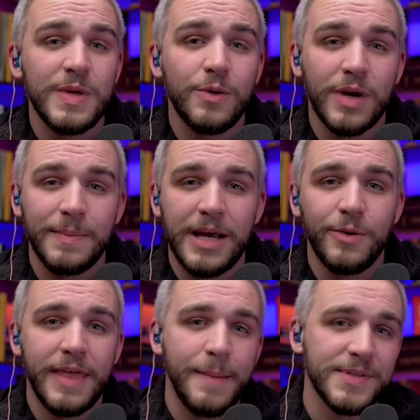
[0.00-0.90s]
We're coming out with
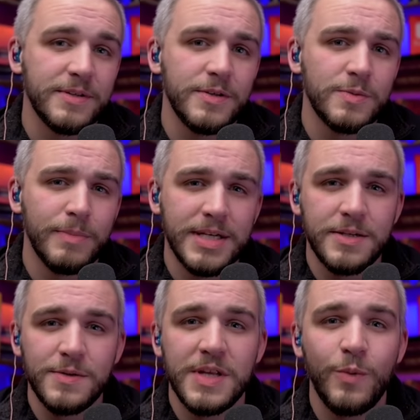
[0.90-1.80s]
episodes Monday,
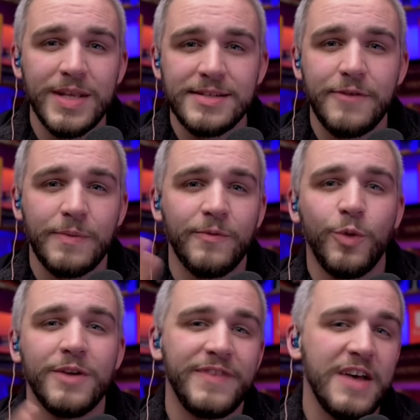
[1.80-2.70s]
Tuesday, Wednesday from 4 to
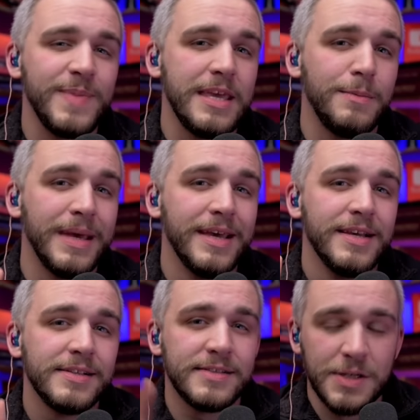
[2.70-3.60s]
5 p.m.
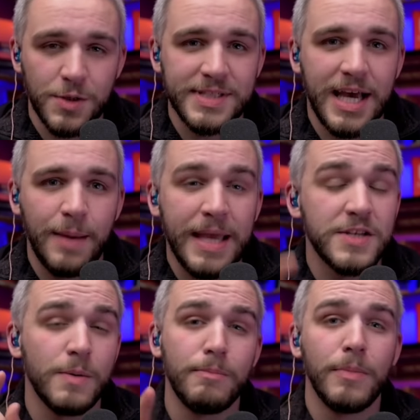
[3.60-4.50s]
Central Time, and
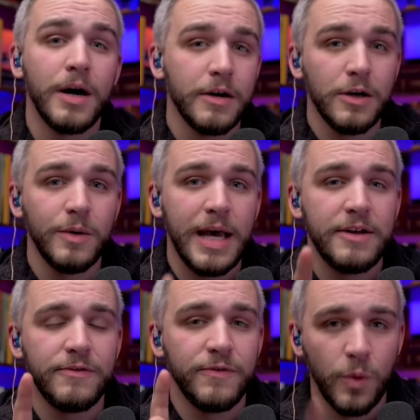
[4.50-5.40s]
tomorrow at
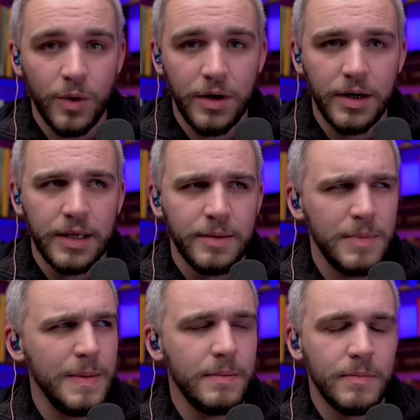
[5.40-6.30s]
4.
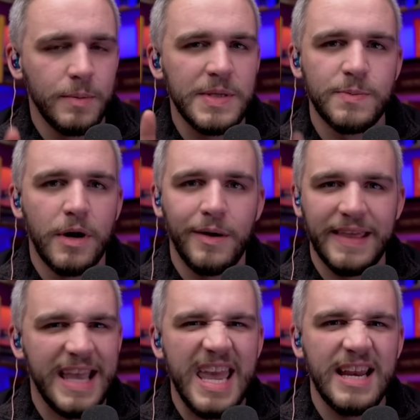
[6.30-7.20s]
Maybe it'll be tomorrow at like
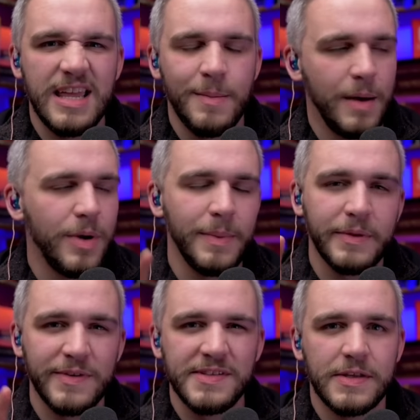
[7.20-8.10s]
8 a.m. I'll probably
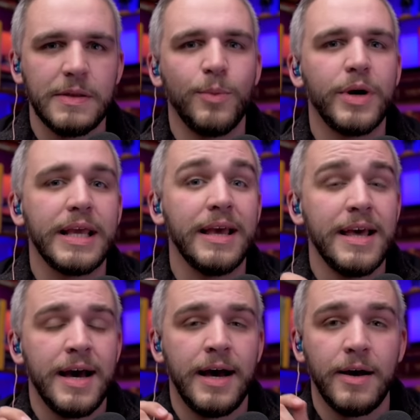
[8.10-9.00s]
release it in the morning.
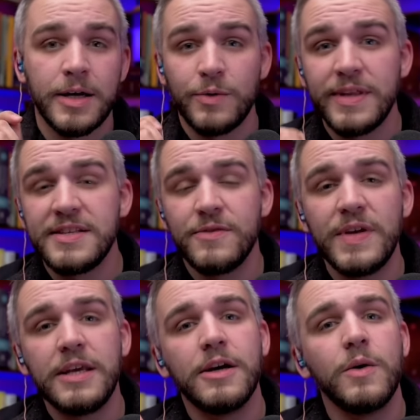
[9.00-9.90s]
I'm going to release a
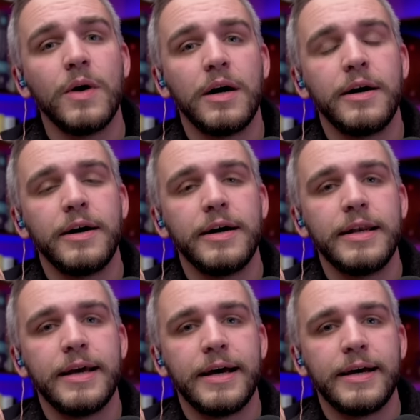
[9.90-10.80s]
video on
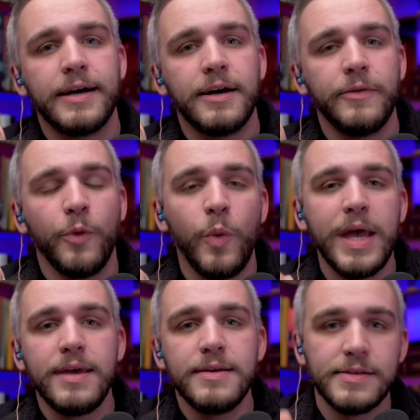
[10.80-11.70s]
the
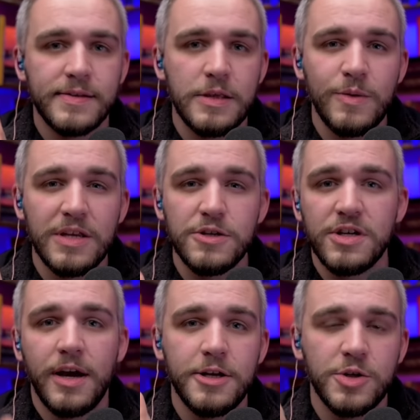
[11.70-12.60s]
ways that you can
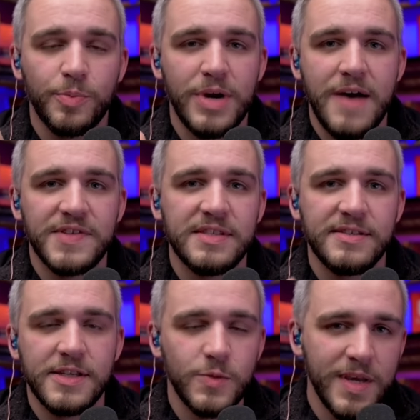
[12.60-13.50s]
judge prophecy,
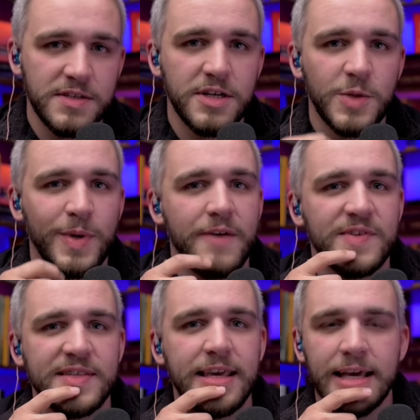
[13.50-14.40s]
6 ways to judge
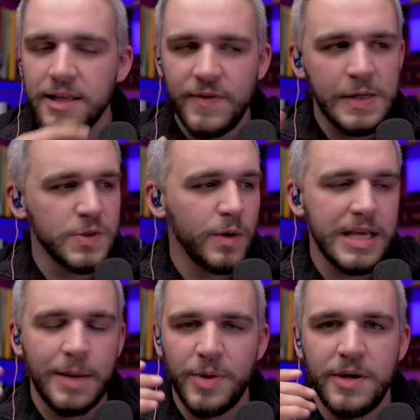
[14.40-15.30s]
prophecy. The video is already
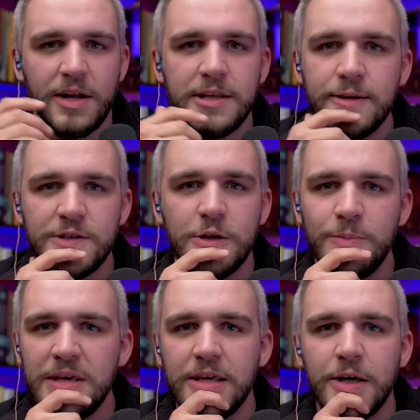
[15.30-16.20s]
uploaded on YouTube. You
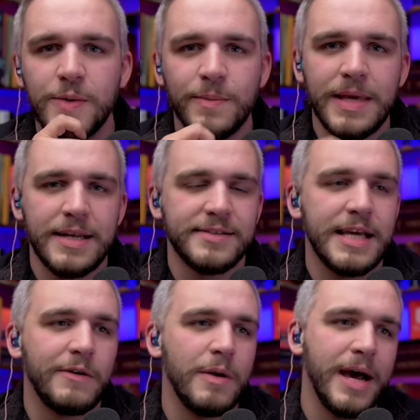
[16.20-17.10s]
can go hit a set a
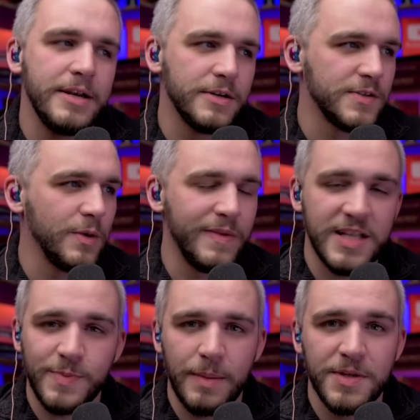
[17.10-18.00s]
reminder so that when that's
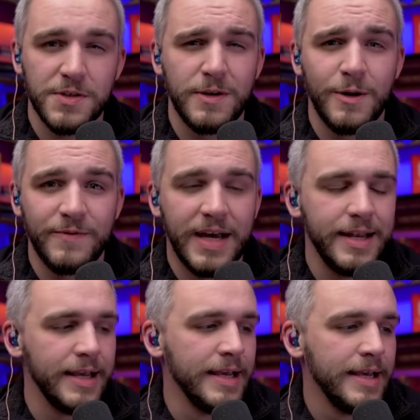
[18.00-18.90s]
published, you're notified.
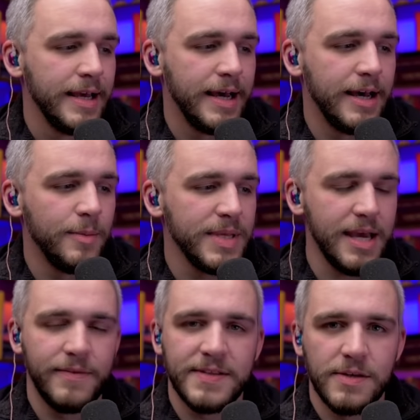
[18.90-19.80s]
But yeah,
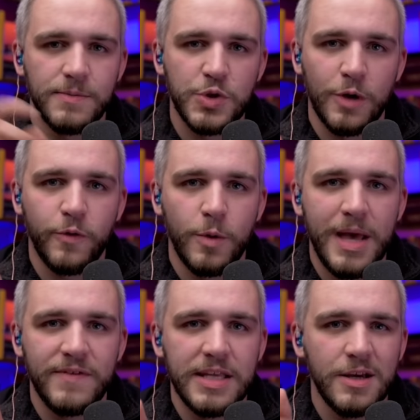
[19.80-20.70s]
that's a short format
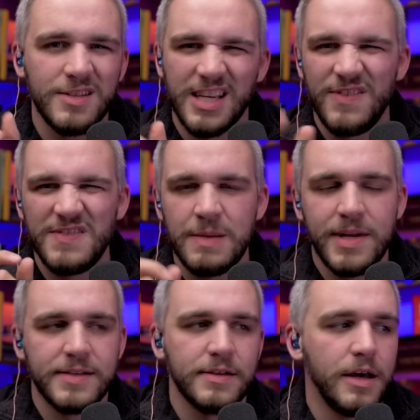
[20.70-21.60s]
video. It's like 15
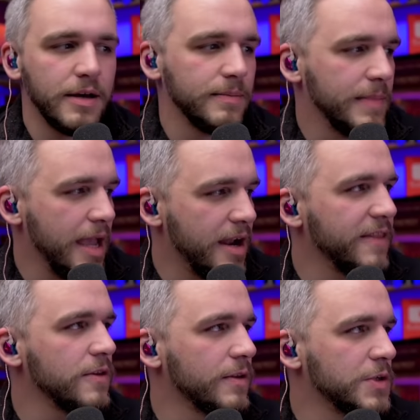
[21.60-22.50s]
minutes long, and I think
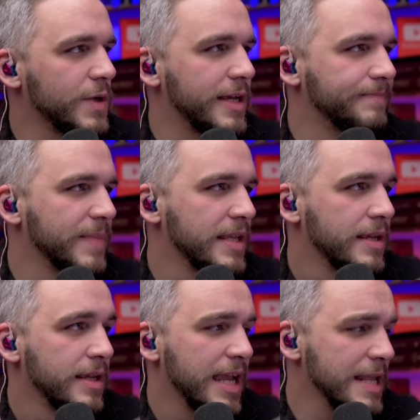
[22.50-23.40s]
you'll enjoy it.
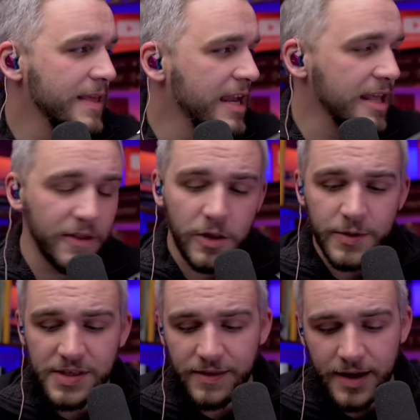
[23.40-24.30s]
Any other
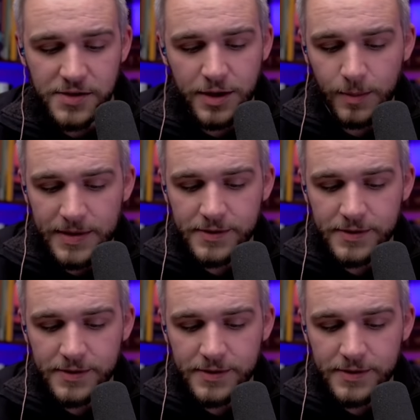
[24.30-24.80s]
closing thoughts, gentlemen?